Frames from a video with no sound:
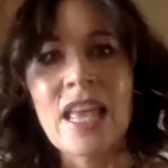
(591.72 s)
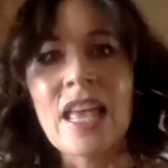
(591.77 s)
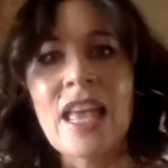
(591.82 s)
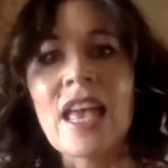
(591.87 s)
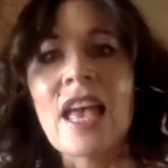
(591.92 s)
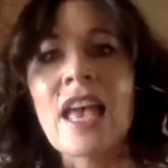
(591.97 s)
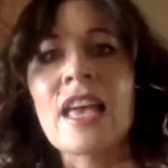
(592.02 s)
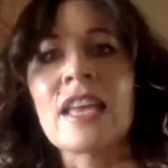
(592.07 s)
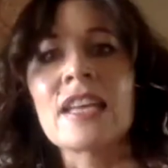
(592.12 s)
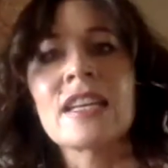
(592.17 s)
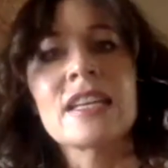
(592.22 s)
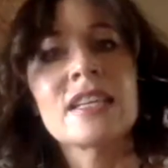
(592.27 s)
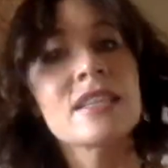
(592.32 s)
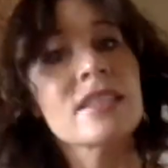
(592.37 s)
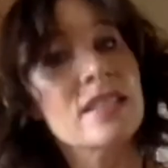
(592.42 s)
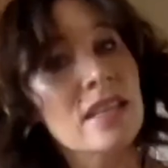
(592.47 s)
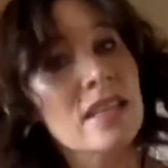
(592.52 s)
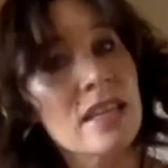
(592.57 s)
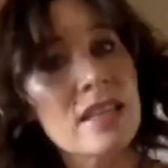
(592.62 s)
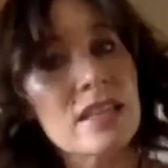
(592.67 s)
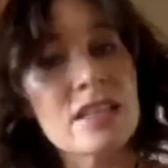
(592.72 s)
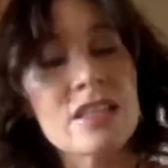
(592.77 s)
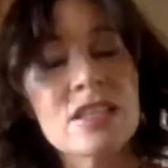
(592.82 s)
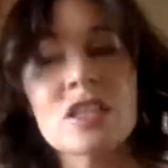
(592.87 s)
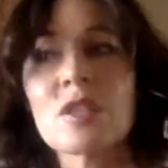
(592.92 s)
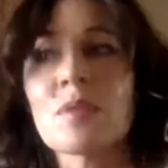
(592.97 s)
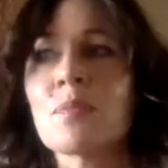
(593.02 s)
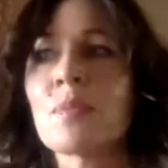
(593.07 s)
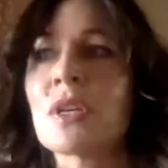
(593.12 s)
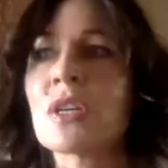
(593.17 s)
And I see
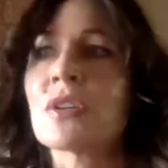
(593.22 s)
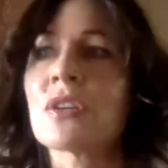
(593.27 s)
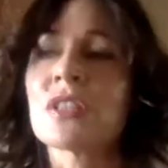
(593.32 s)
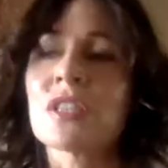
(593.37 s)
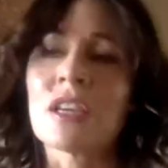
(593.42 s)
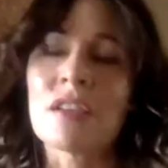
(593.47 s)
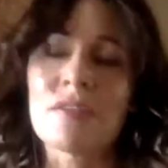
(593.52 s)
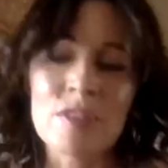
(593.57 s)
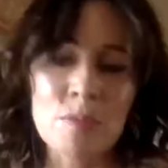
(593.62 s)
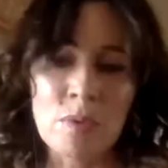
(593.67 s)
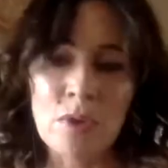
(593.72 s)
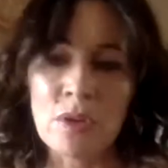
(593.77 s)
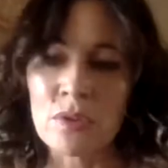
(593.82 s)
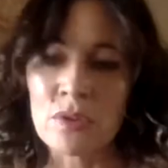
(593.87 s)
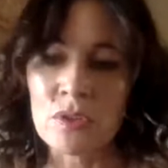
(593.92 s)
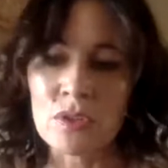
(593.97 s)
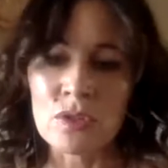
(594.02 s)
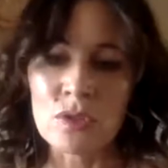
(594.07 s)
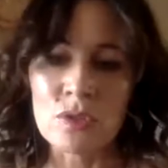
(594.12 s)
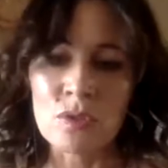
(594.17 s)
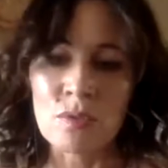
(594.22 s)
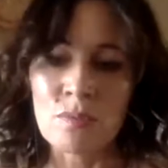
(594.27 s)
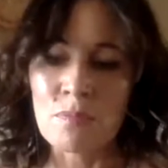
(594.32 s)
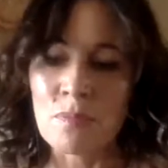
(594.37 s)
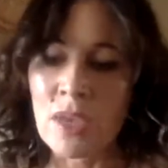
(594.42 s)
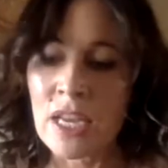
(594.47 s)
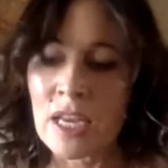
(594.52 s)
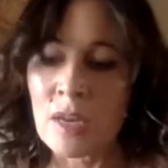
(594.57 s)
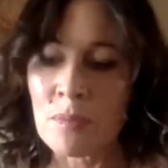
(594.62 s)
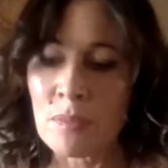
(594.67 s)
this because I've spoken to
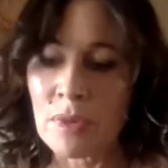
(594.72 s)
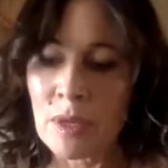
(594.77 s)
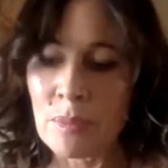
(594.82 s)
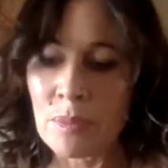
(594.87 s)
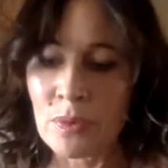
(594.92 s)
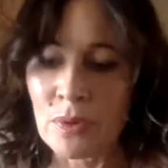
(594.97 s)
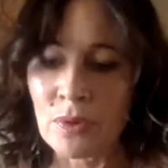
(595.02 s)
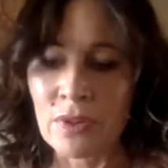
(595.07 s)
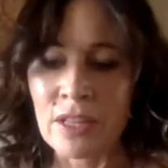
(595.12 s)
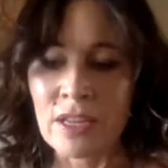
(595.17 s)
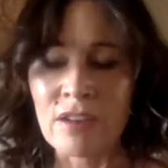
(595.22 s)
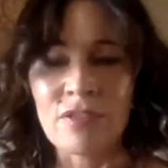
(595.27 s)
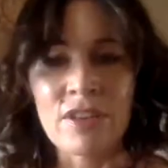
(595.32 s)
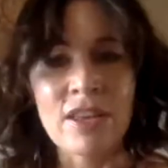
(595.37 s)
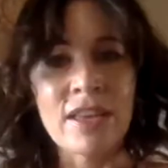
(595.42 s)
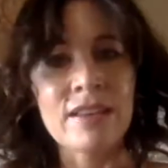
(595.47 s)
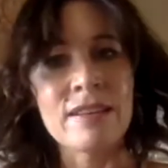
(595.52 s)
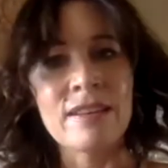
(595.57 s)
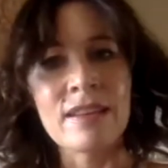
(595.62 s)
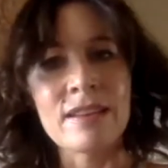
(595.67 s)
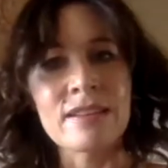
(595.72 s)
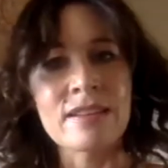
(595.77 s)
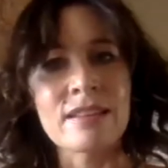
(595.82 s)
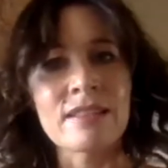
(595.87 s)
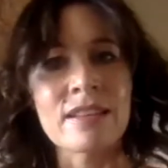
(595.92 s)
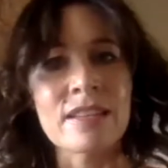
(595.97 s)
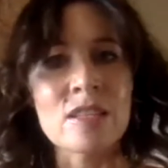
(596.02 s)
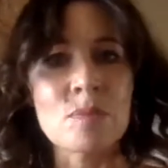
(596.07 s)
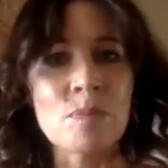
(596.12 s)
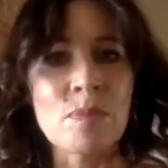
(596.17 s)
many people that have had near death
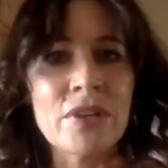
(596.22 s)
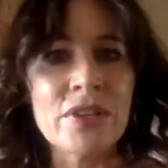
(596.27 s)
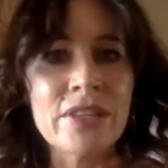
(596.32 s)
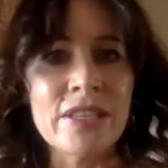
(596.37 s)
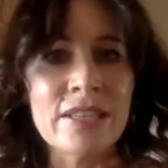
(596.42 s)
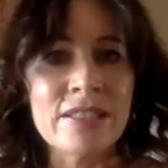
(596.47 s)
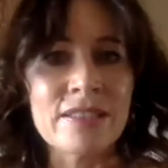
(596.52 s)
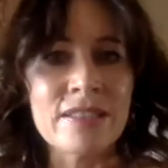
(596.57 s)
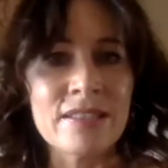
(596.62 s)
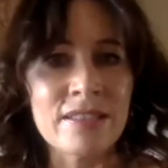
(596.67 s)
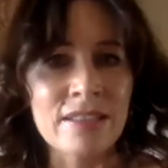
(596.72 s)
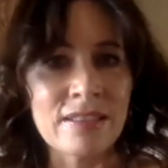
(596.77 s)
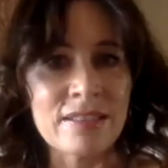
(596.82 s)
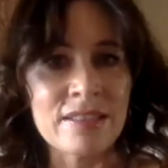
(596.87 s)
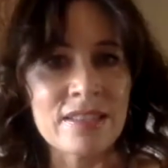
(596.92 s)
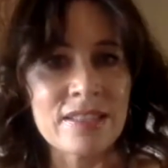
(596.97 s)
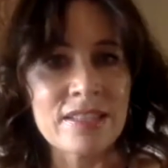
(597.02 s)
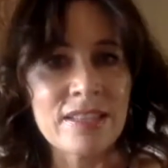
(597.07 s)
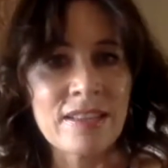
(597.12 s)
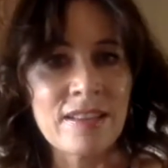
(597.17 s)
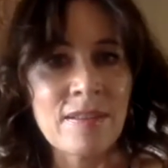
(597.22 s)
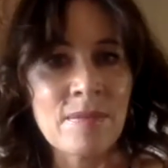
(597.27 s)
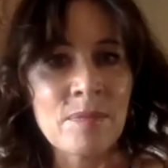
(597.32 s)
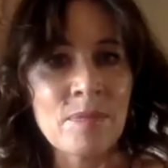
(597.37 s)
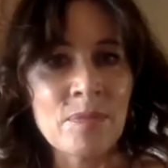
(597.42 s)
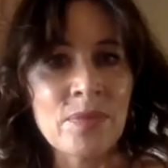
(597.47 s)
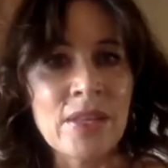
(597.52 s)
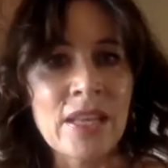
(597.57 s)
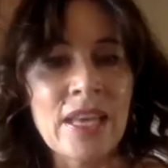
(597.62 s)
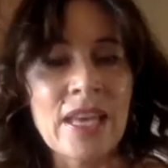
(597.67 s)
experiences,
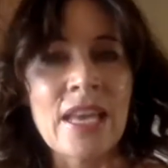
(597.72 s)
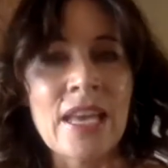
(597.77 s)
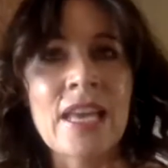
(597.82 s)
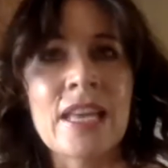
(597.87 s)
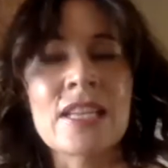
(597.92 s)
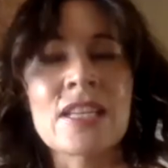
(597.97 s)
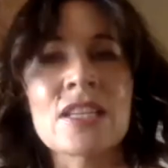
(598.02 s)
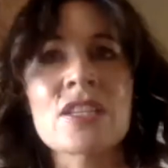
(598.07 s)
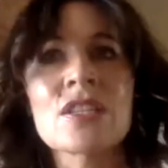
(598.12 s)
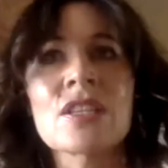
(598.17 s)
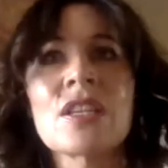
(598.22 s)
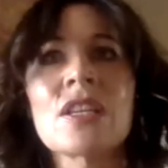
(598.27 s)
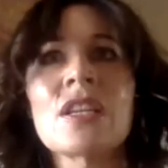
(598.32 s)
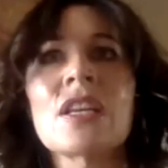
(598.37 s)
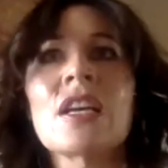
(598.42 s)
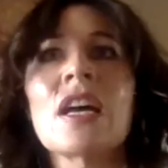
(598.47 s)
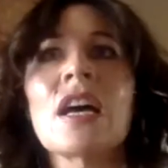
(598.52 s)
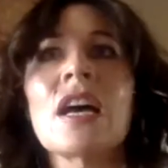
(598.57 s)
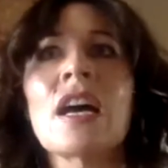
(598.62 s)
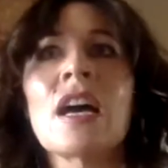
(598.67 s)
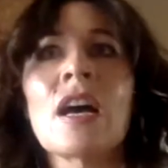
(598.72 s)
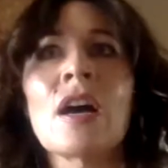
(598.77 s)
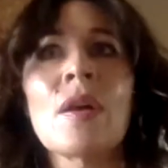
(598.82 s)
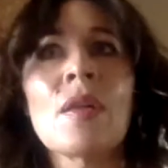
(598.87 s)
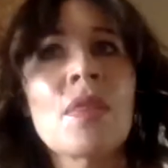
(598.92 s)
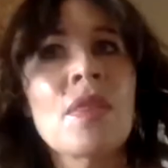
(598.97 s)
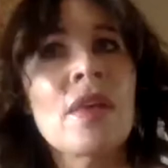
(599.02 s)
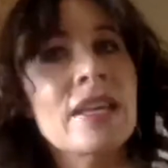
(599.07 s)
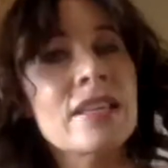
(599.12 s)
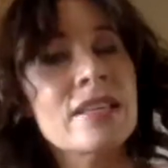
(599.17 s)
and uh,
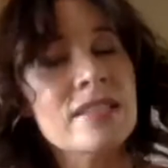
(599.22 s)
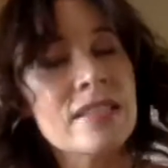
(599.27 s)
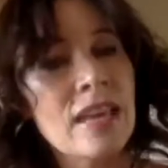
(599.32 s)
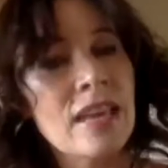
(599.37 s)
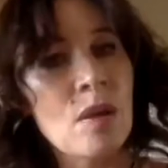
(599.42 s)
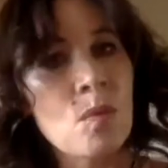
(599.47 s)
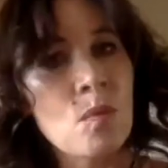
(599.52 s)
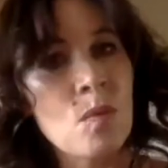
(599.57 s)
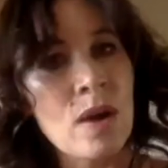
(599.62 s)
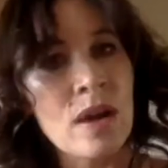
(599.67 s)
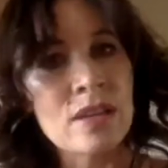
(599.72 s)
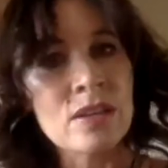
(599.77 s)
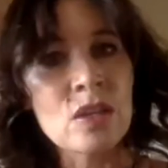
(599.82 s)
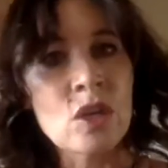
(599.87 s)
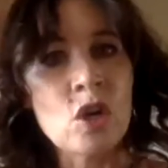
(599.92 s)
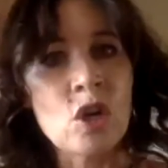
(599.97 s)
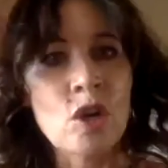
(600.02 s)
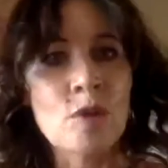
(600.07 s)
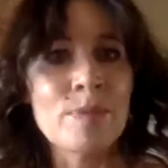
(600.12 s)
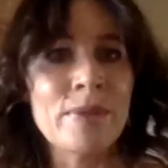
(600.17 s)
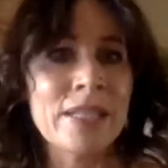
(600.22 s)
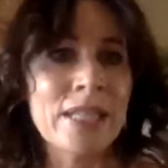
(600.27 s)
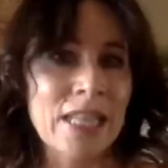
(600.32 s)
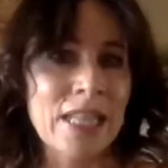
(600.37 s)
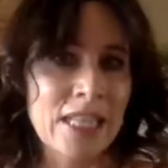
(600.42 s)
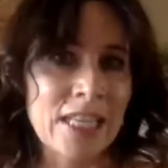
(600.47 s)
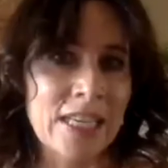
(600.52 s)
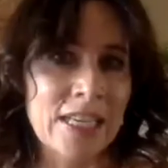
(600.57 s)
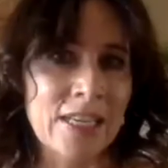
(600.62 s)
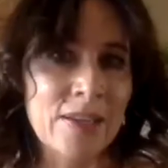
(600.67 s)
they say one common
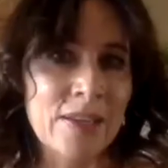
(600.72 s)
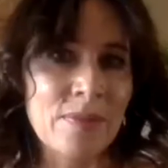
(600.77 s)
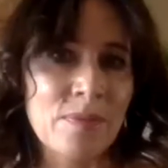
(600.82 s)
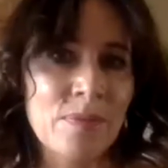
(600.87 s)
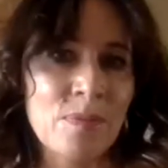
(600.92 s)
thing.